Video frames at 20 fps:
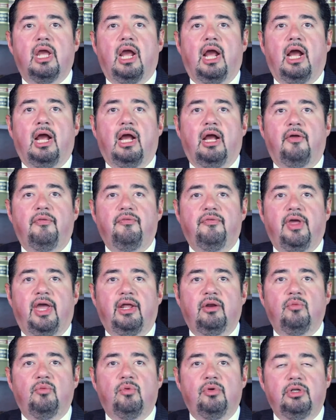
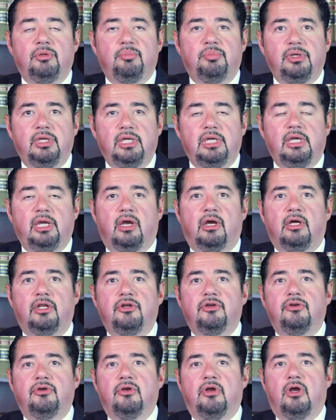that would be
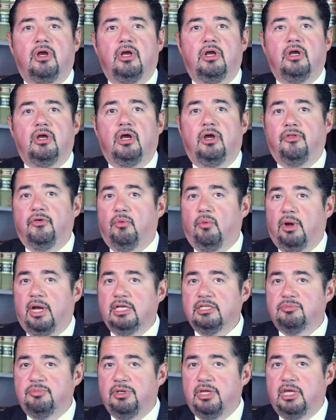under,
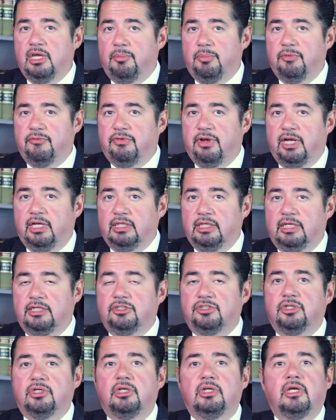otherwise be a HIPAA
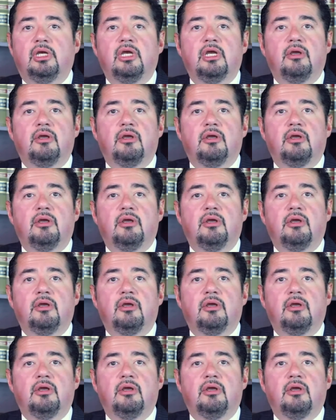violation,